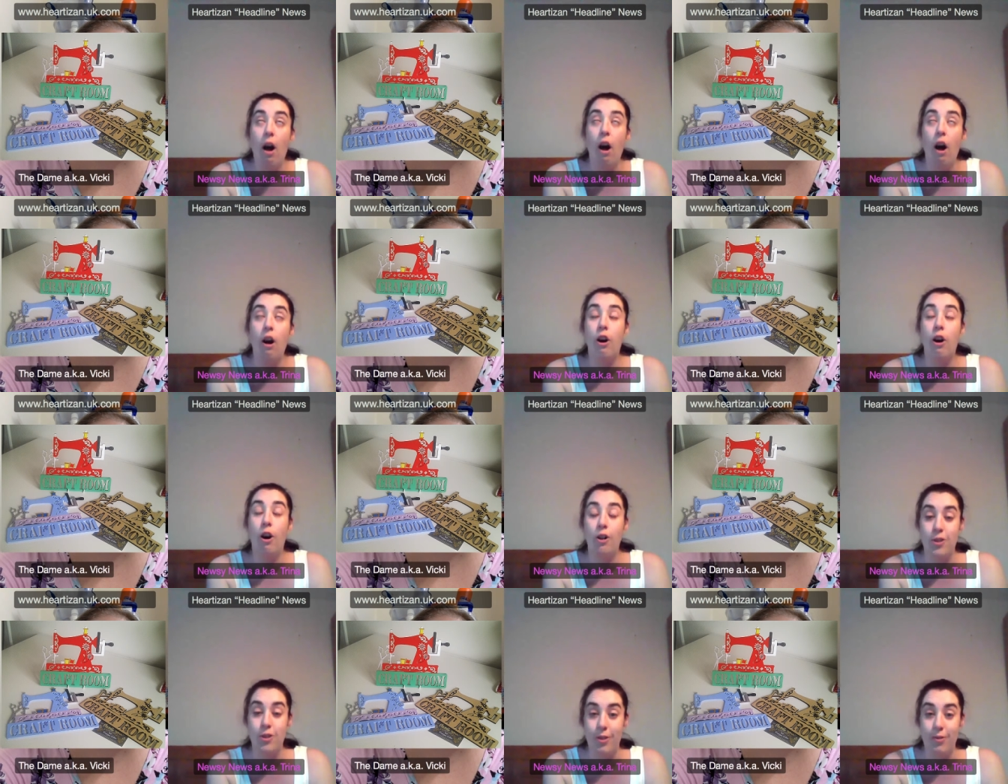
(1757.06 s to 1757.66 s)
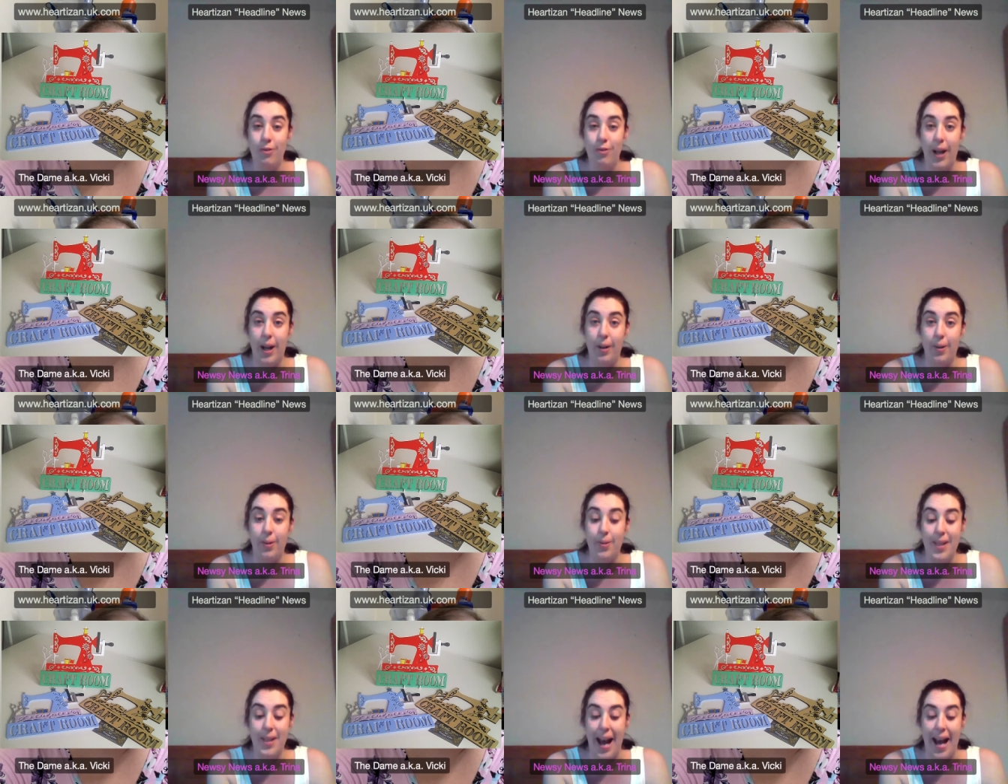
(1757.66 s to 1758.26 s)
cotton
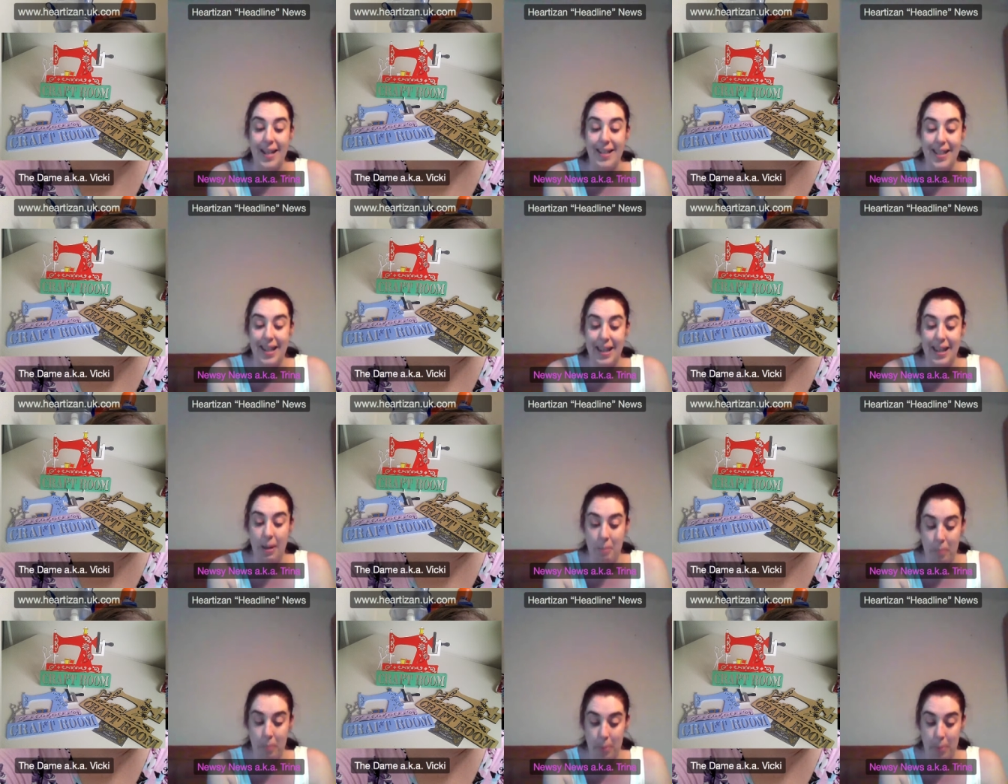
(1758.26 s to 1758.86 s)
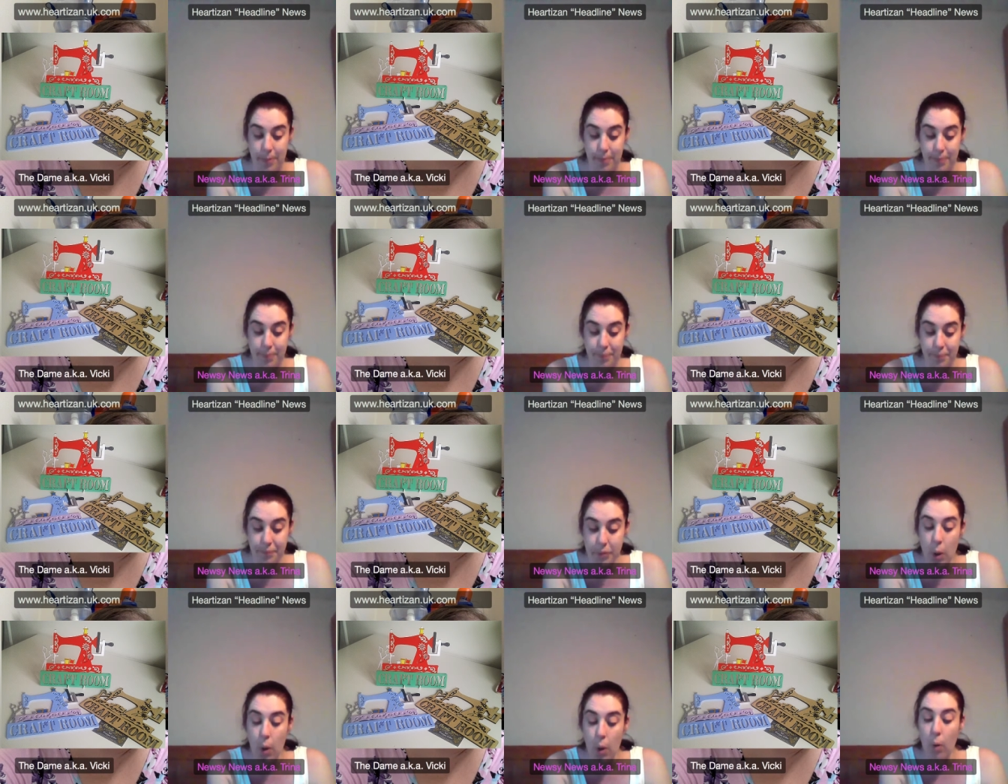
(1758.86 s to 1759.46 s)
reels and a thimble,
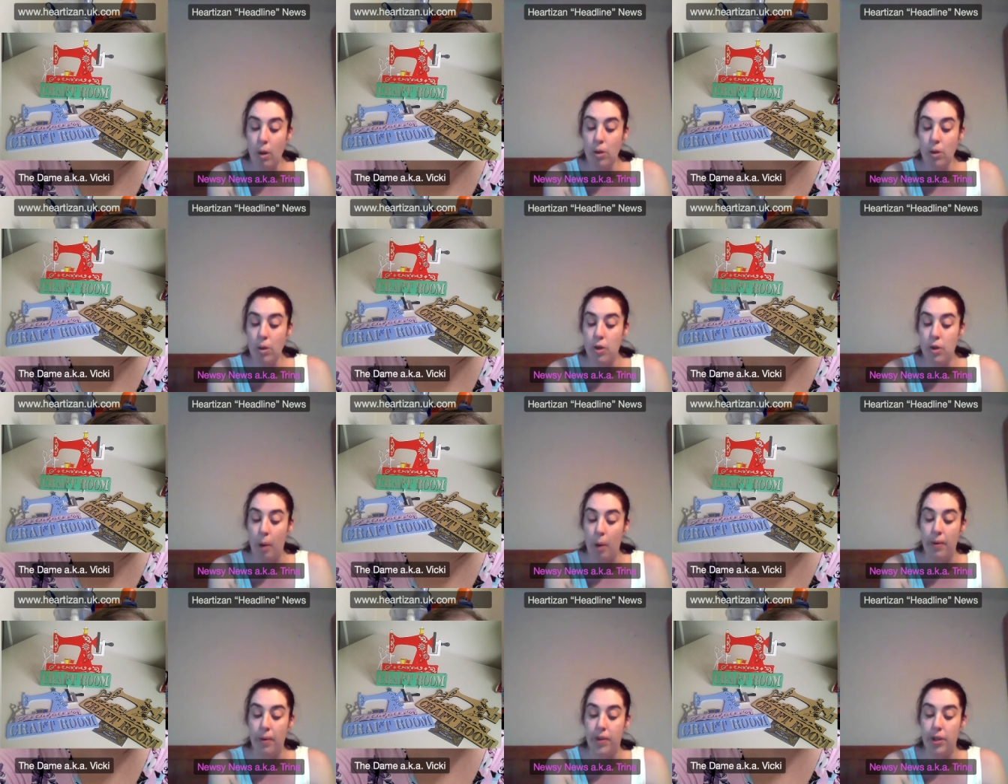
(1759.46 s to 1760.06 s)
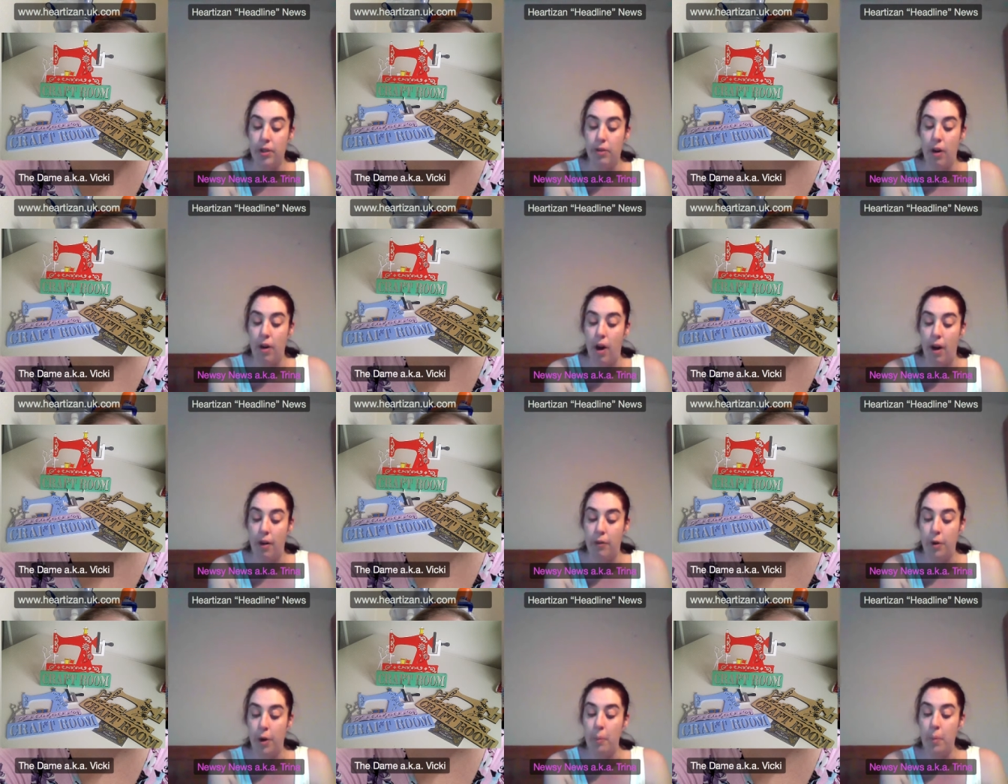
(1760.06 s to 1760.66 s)
all on top of the
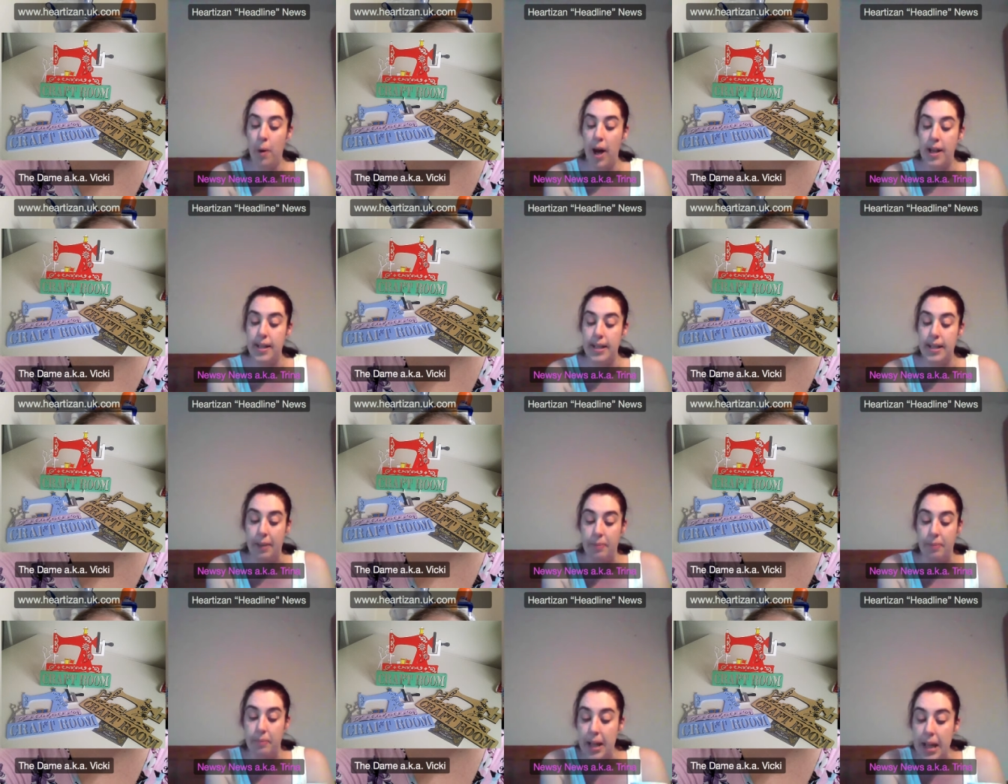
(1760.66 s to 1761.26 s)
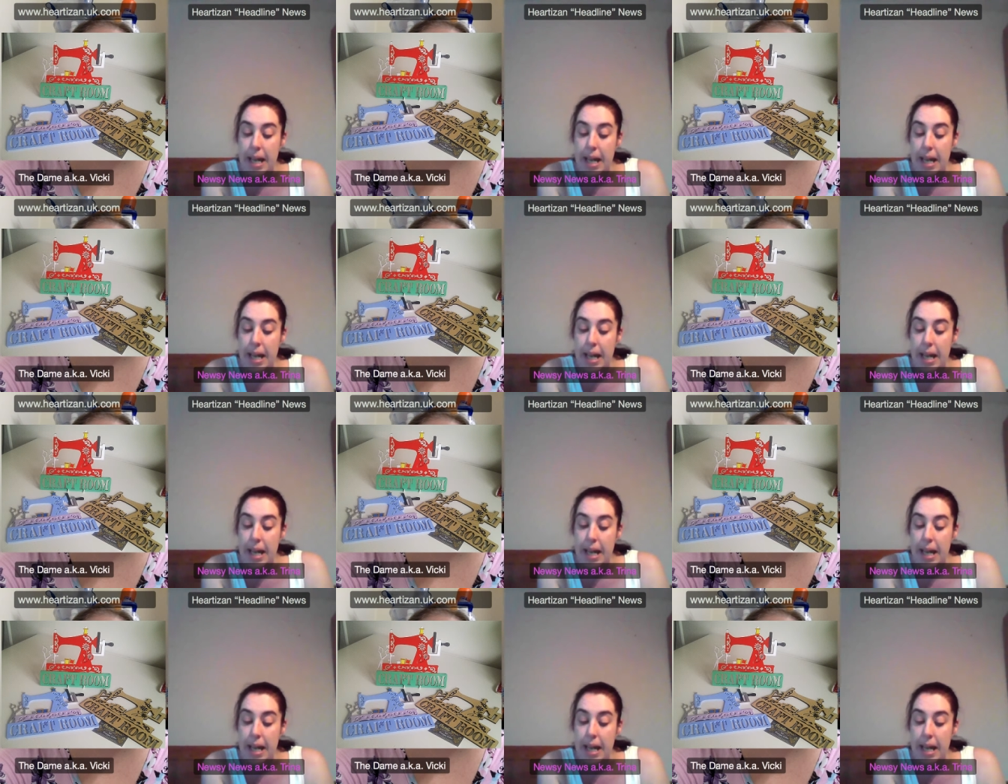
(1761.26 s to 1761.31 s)
craft room wording.